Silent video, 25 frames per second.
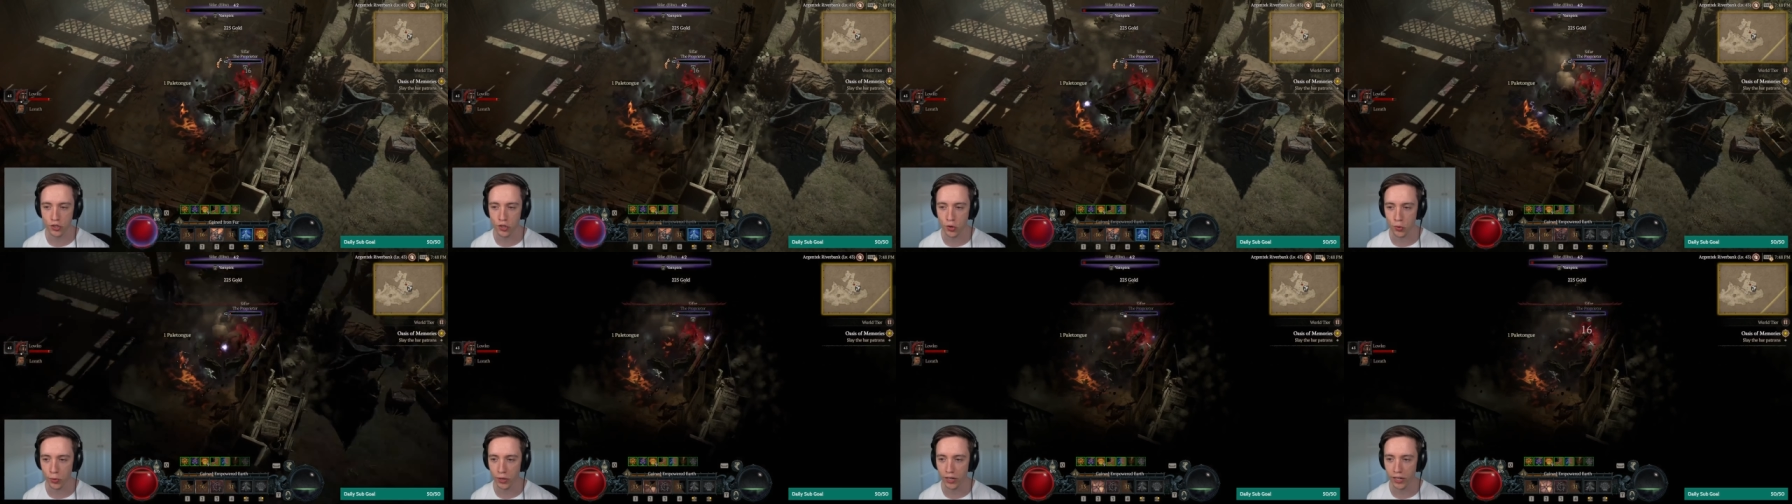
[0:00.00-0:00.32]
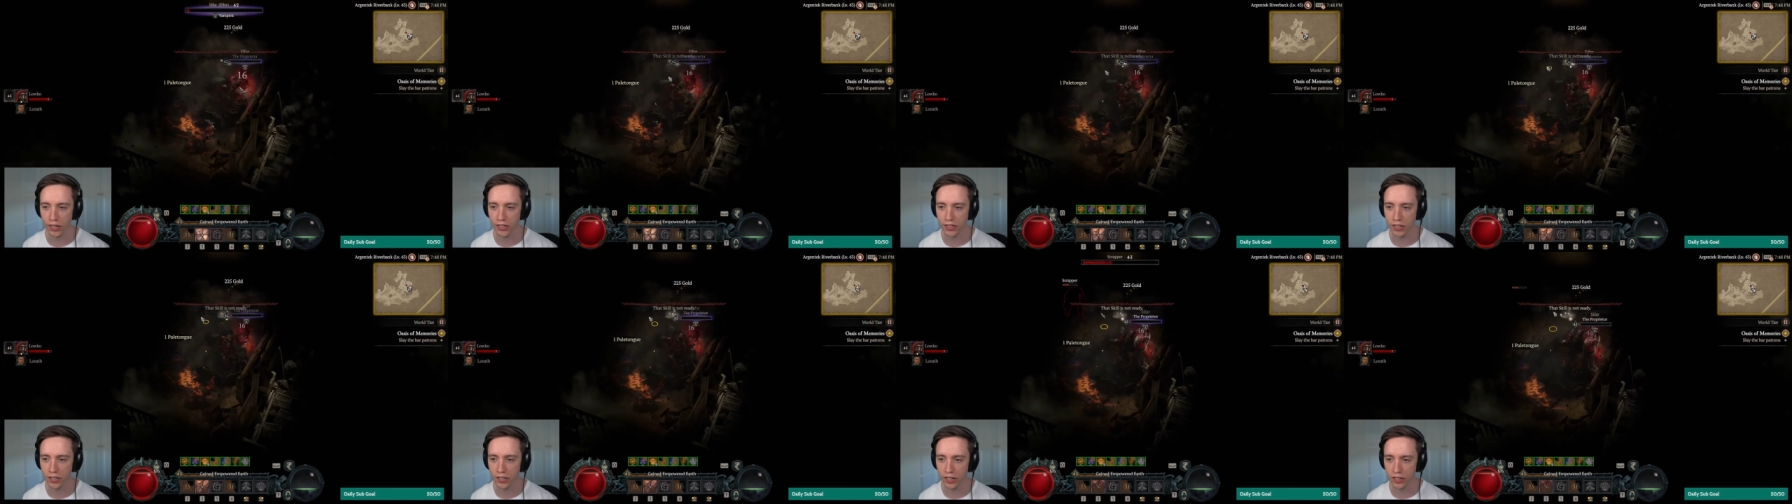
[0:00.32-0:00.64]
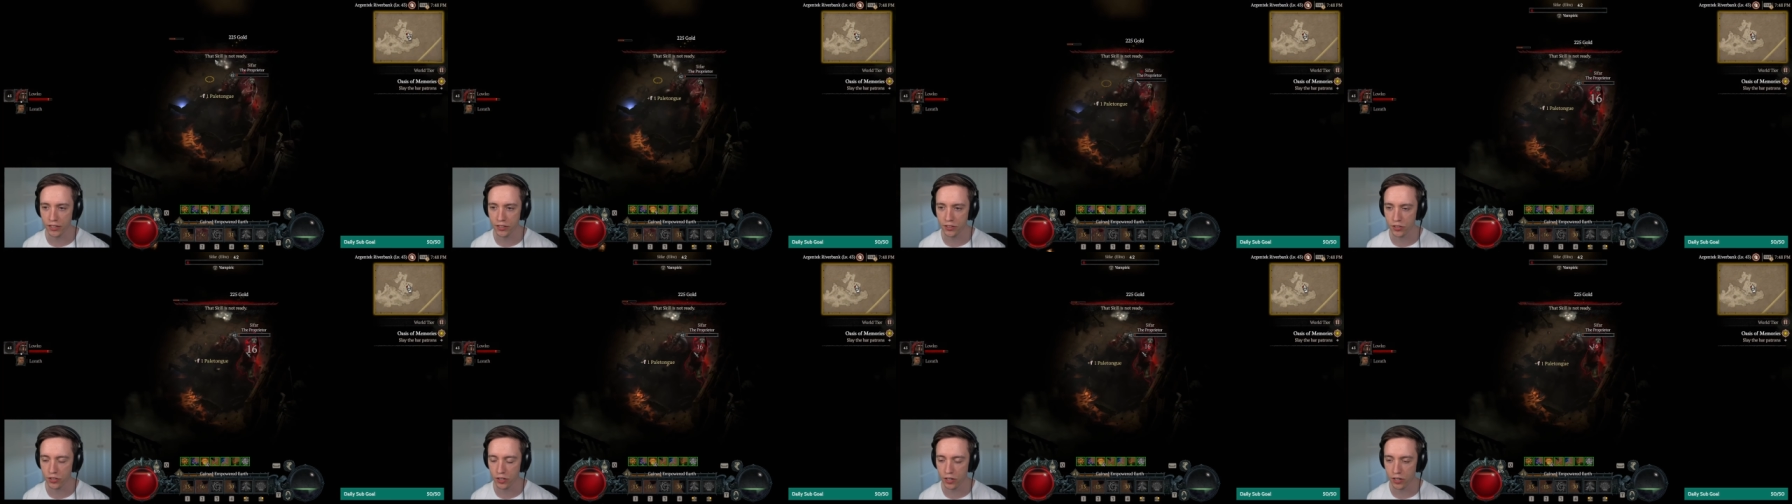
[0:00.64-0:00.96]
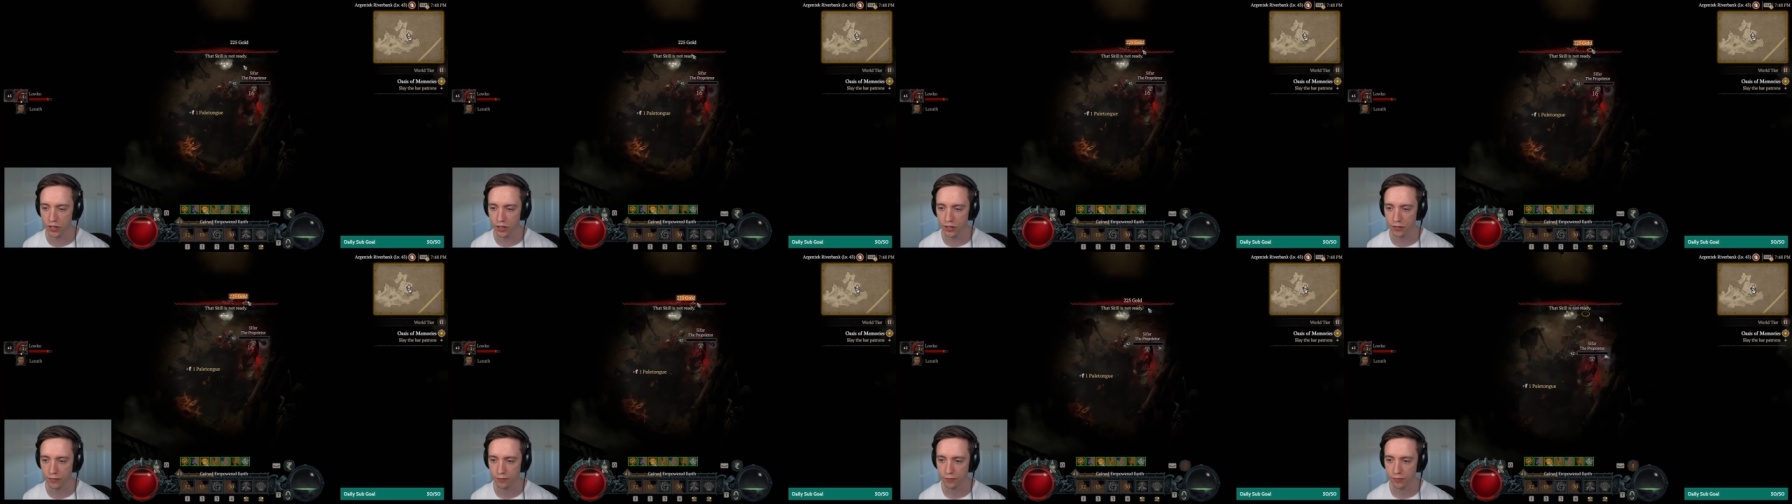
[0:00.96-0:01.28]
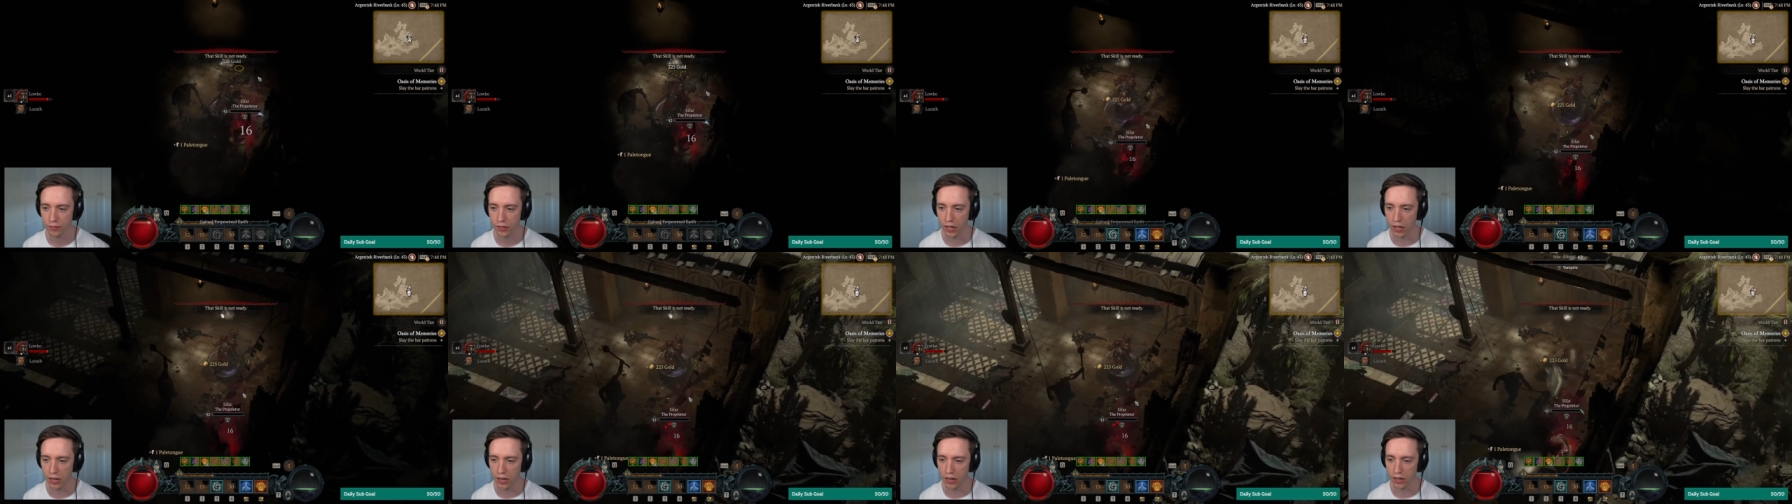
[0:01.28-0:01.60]
the ring in the Death Star?
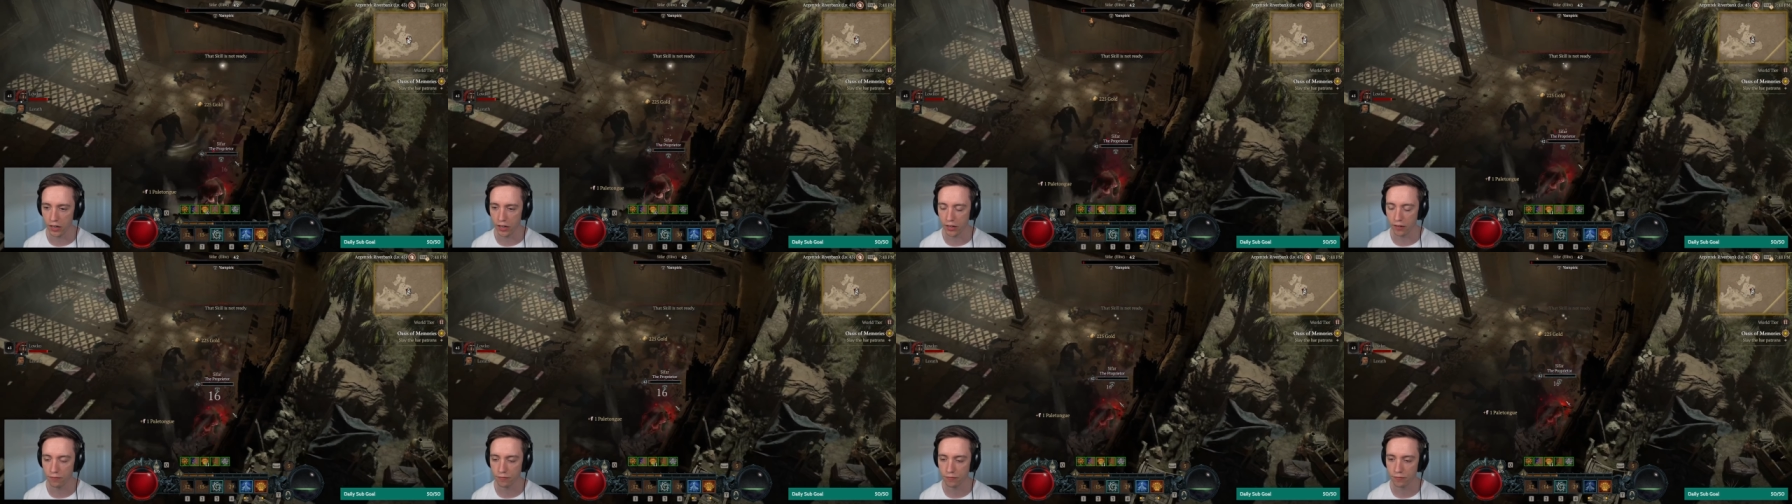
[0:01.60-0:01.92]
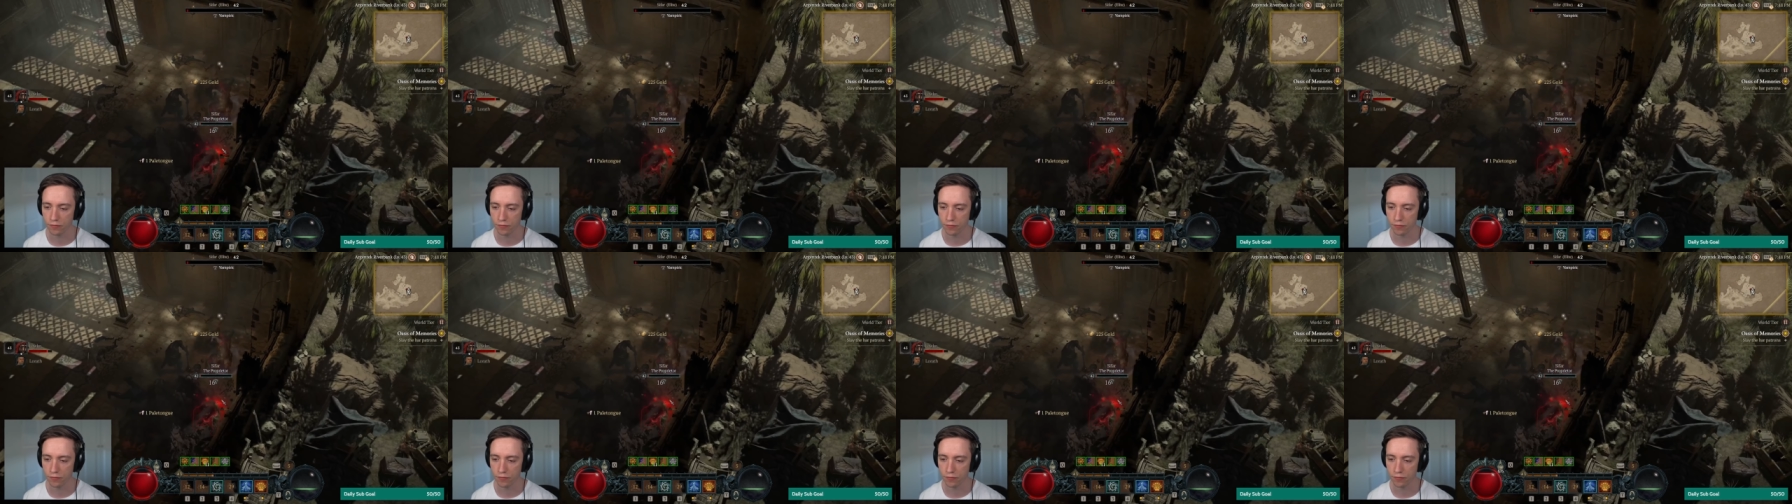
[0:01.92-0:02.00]
Yeah, yeah.